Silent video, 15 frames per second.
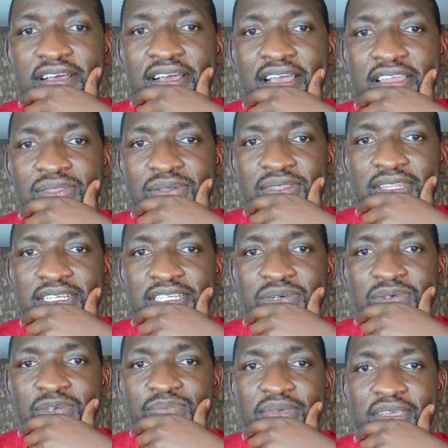I thought that I
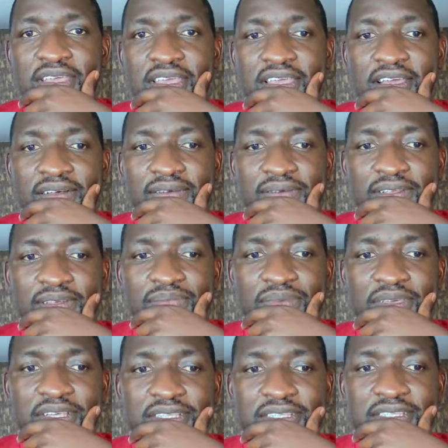would pick here. He
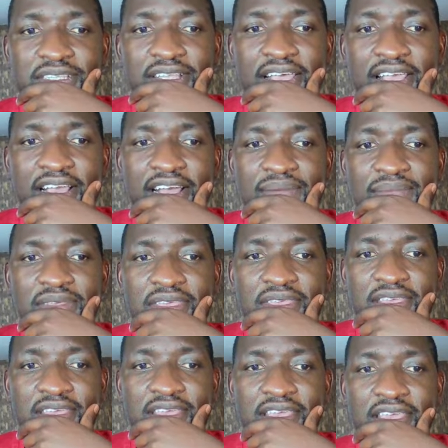picks. I come
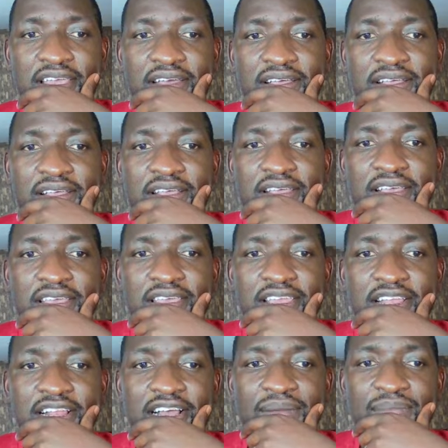here. He'll
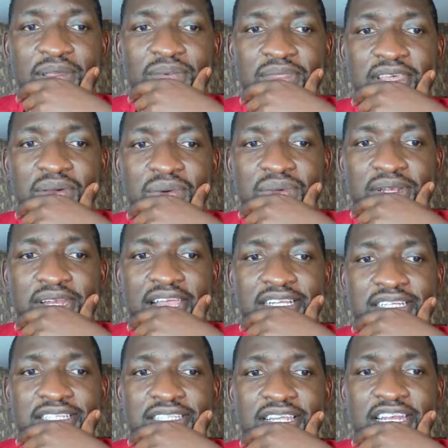come in with the
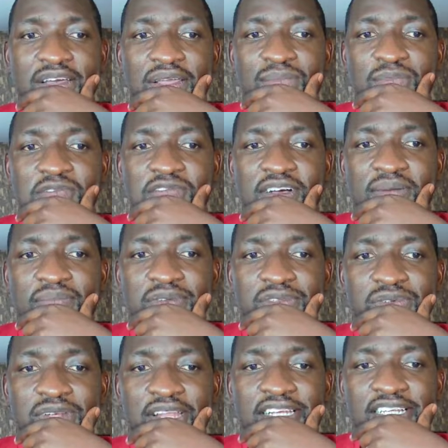knight. Then I move up. So
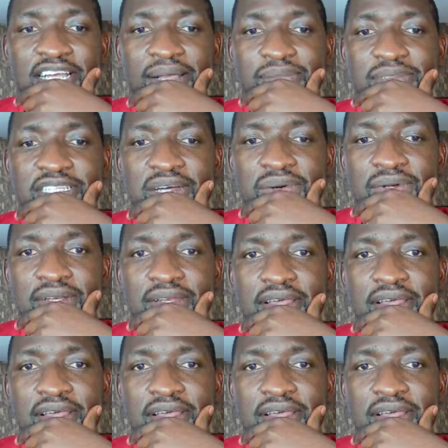knight comes down.